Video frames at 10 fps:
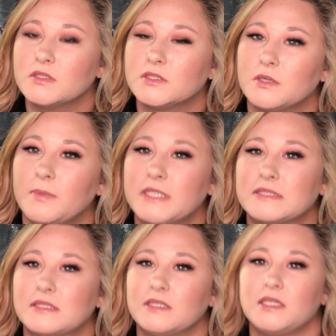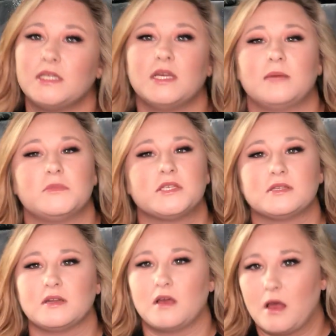So basically I'm
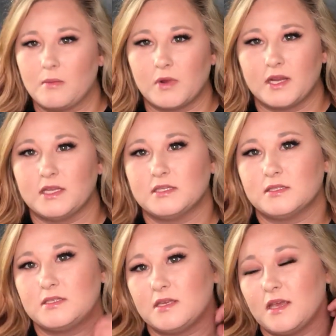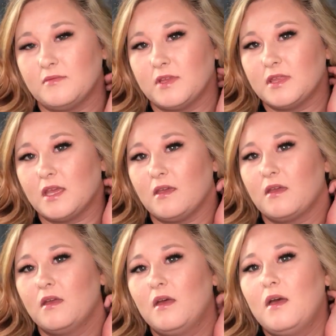just gonna hop right into everything.